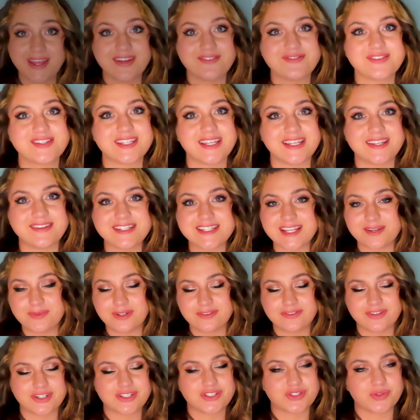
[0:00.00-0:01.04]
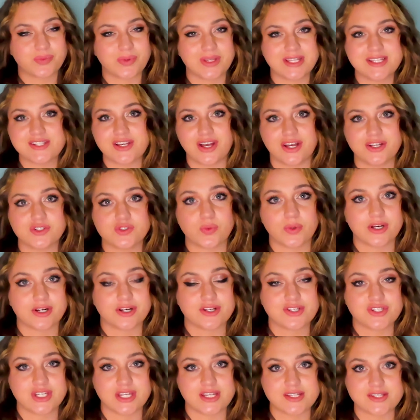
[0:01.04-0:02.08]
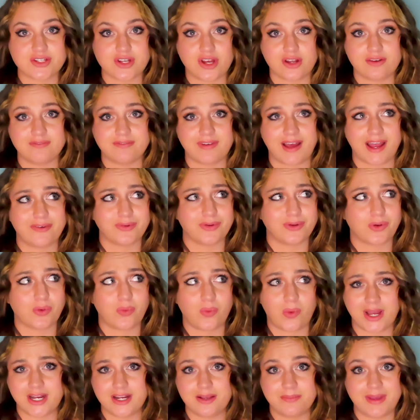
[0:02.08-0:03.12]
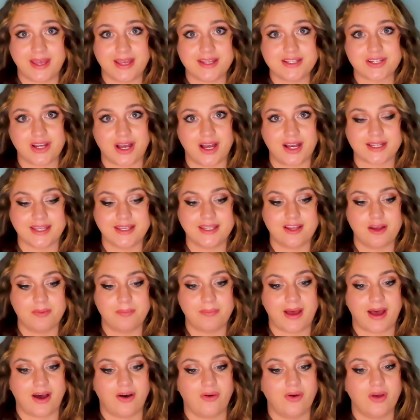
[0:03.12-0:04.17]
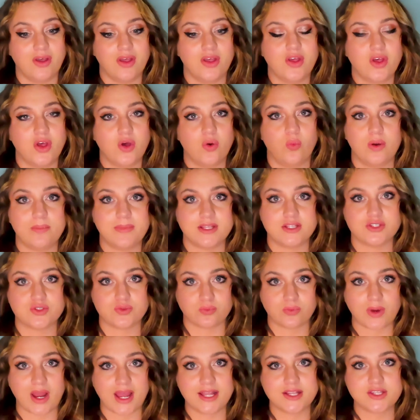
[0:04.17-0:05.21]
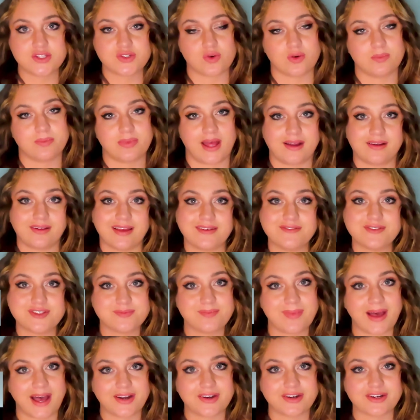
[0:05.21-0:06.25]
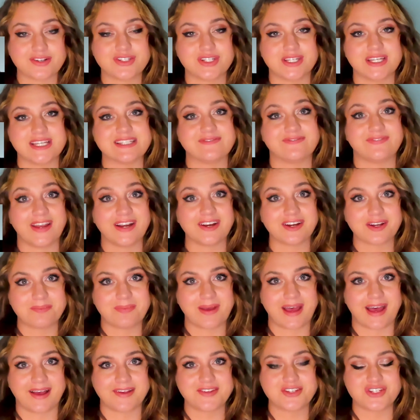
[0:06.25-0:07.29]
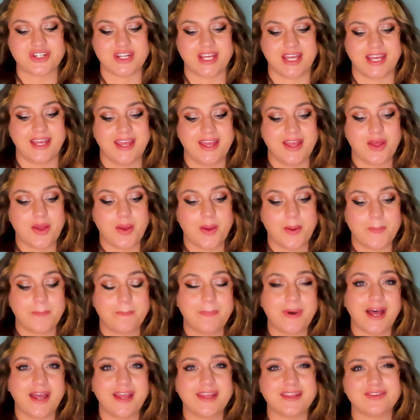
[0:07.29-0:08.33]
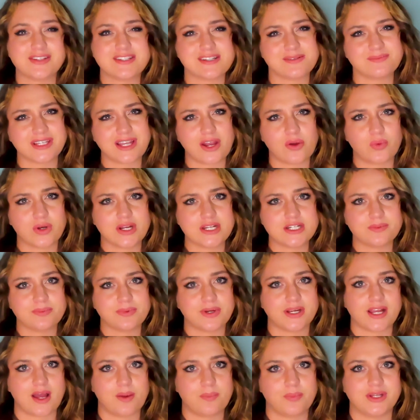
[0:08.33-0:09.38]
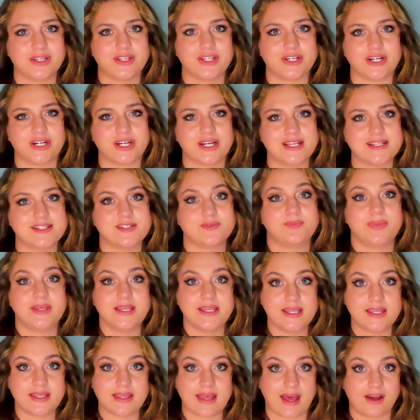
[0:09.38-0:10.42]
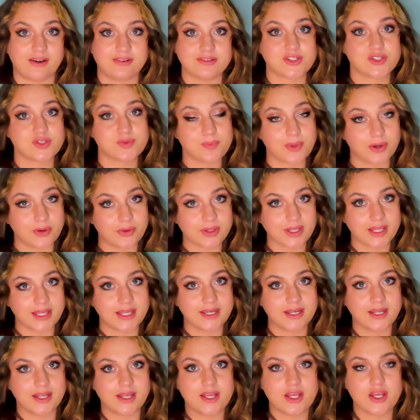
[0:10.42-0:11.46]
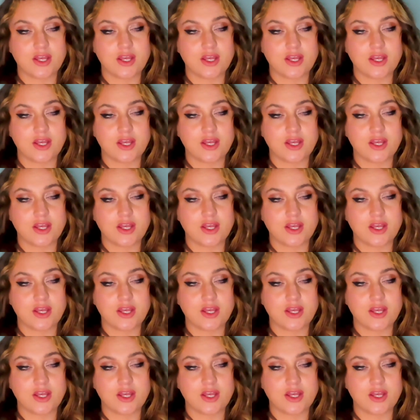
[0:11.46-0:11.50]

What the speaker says: have seen some of her tweets on Twitter. She has gone viral quite a bit talking about women's rights or Black Lives Matter. She is very passionate. But something I wanted to bring up with her is being outspoken,